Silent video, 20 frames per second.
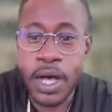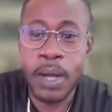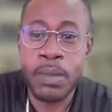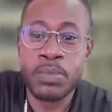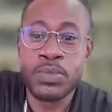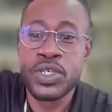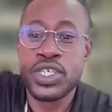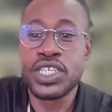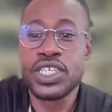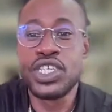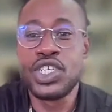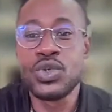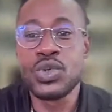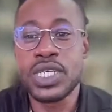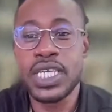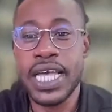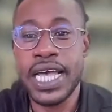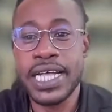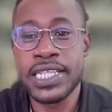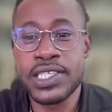Should you
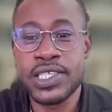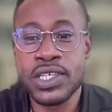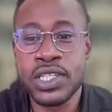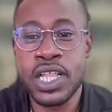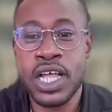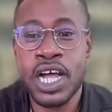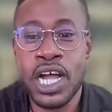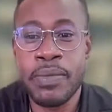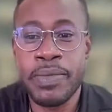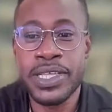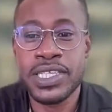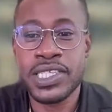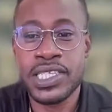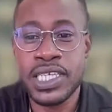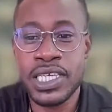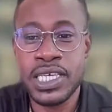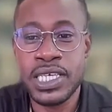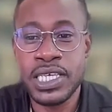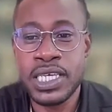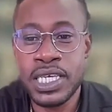cancel
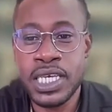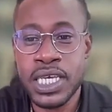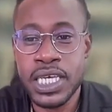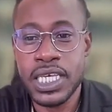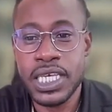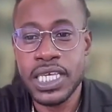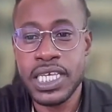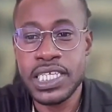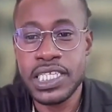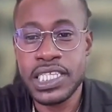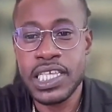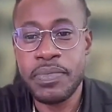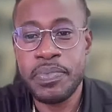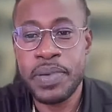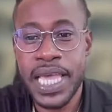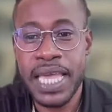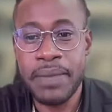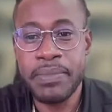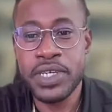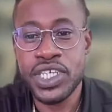RBC Easy
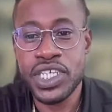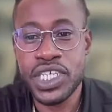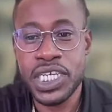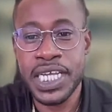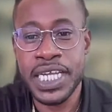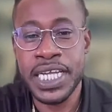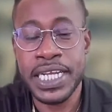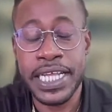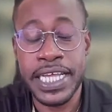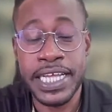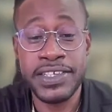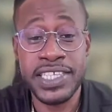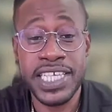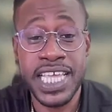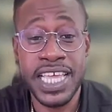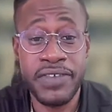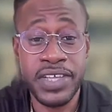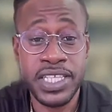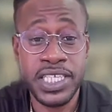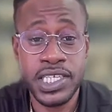Pay machine?
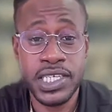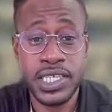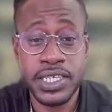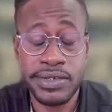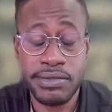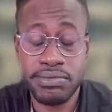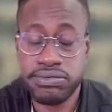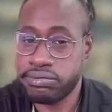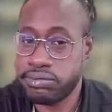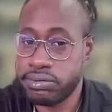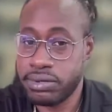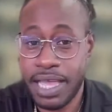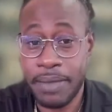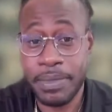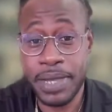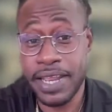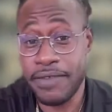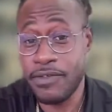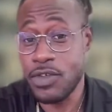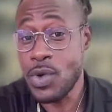
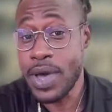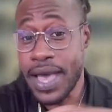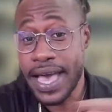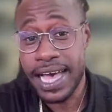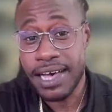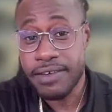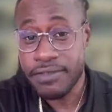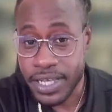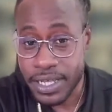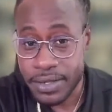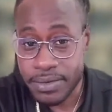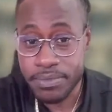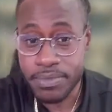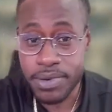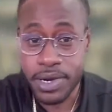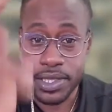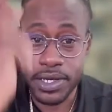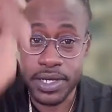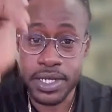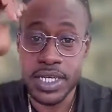If you have it,
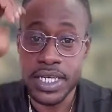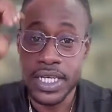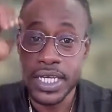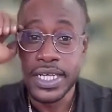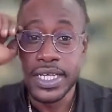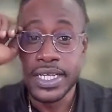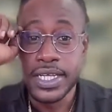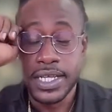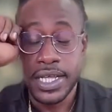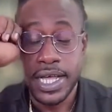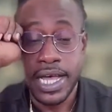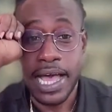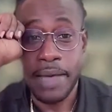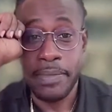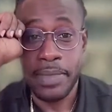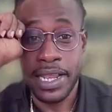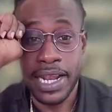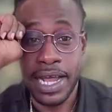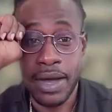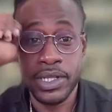brother, I
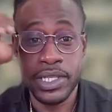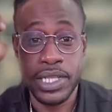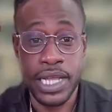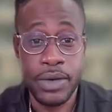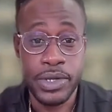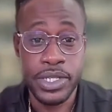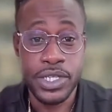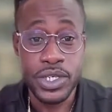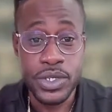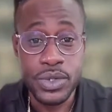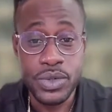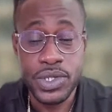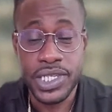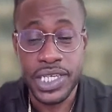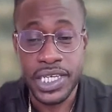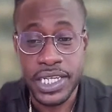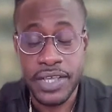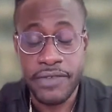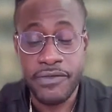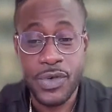would use
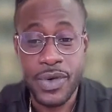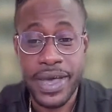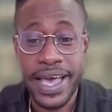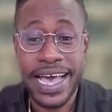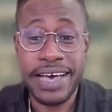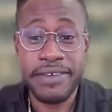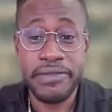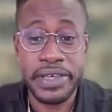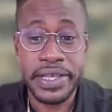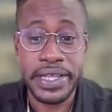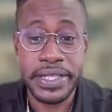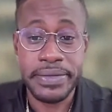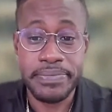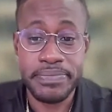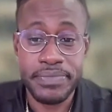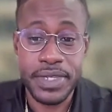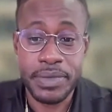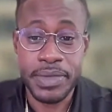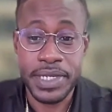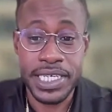it if you have it,
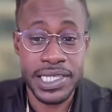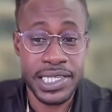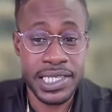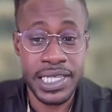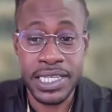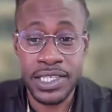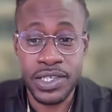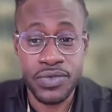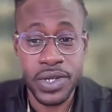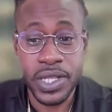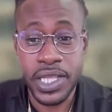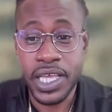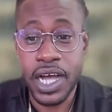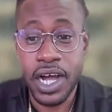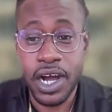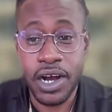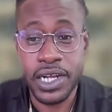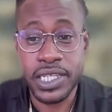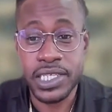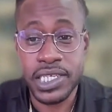because it's really
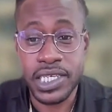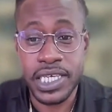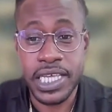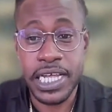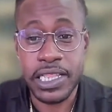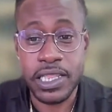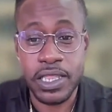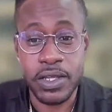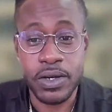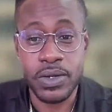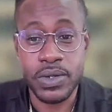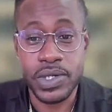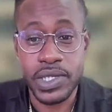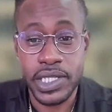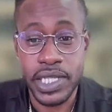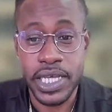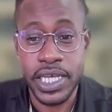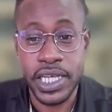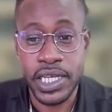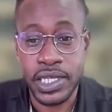hard to get those
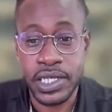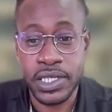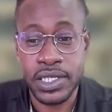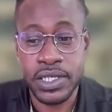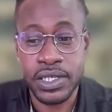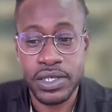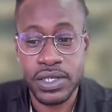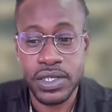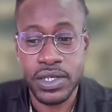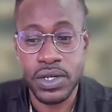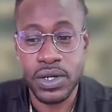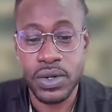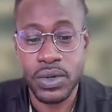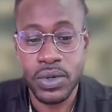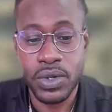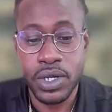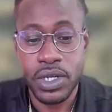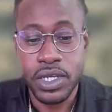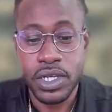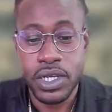things. So,
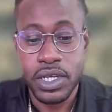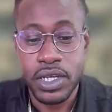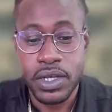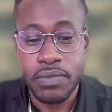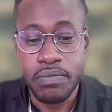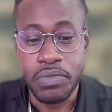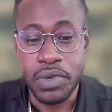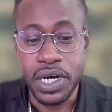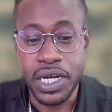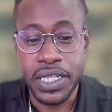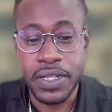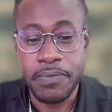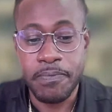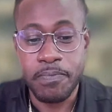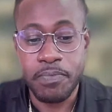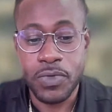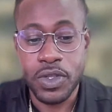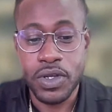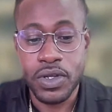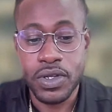but
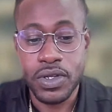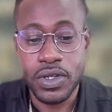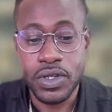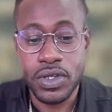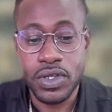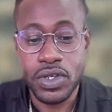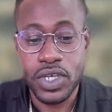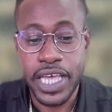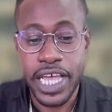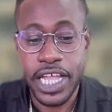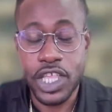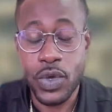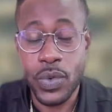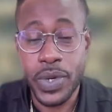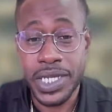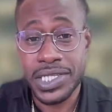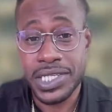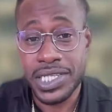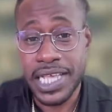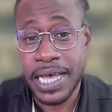can you
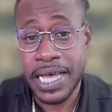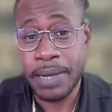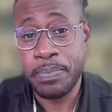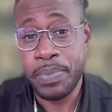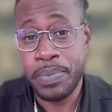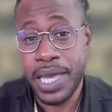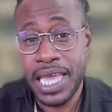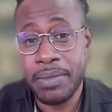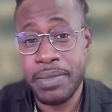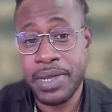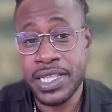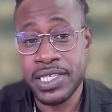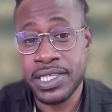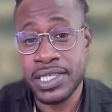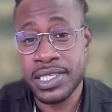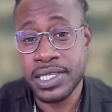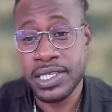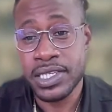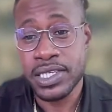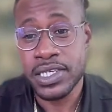accept payments?